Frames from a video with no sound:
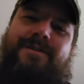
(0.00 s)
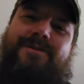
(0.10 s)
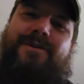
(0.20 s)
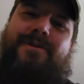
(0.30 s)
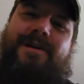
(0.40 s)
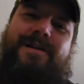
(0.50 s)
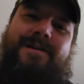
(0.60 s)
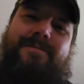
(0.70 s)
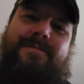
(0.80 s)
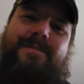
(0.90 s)
So here I
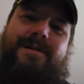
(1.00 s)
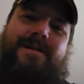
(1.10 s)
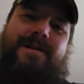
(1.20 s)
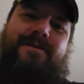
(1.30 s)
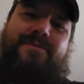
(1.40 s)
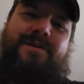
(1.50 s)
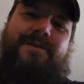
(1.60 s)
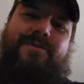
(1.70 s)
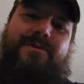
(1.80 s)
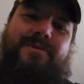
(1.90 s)
am at 20
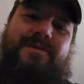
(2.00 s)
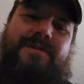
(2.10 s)
years old,